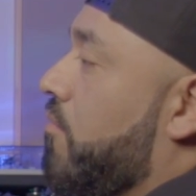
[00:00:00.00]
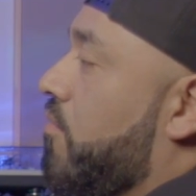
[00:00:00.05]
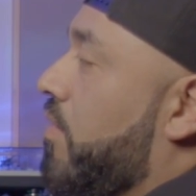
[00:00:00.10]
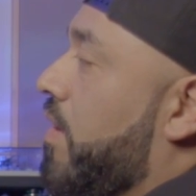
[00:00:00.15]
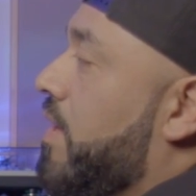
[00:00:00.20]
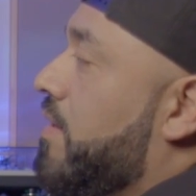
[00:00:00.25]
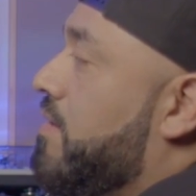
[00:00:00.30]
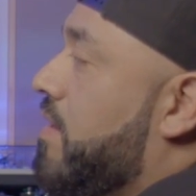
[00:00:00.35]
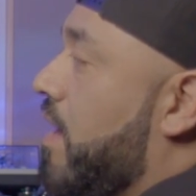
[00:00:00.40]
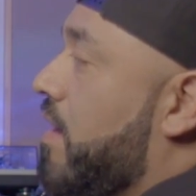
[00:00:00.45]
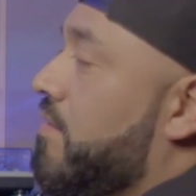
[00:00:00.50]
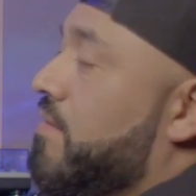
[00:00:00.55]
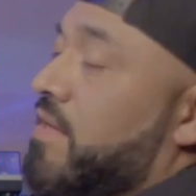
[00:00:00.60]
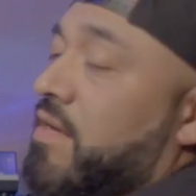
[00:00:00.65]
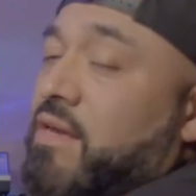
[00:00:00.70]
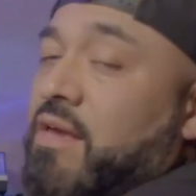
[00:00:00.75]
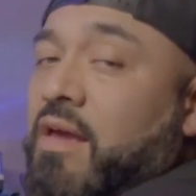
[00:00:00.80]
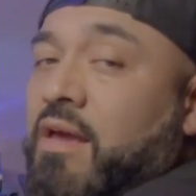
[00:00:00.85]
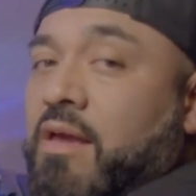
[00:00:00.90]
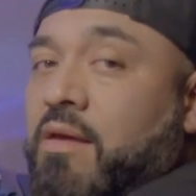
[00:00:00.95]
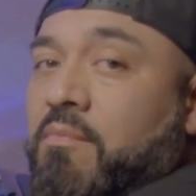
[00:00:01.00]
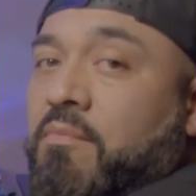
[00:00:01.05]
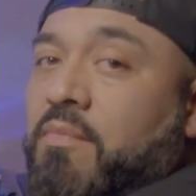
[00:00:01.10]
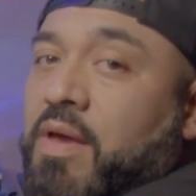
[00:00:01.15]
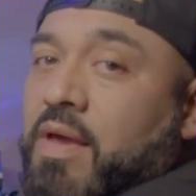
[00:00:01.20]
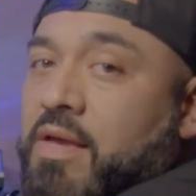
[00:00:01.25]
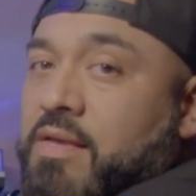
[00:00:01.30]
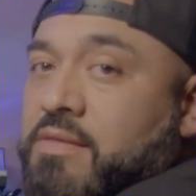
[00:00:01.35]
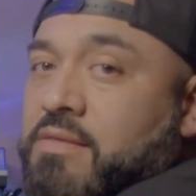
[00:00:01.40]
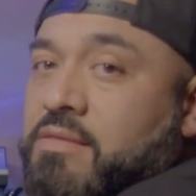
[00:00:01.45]
break down to kick and
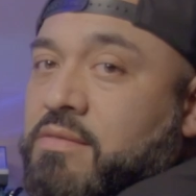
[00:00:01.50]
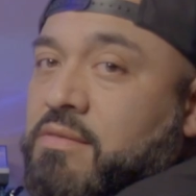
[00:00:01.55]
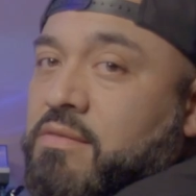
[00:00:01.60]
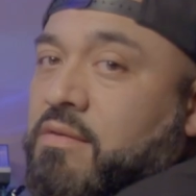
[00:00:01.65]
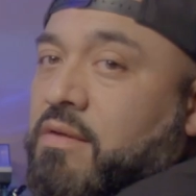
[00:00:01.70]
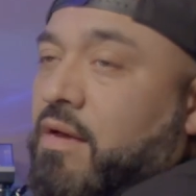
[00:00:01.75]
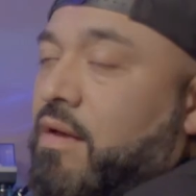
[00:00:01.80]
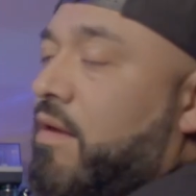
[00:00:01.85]
bass.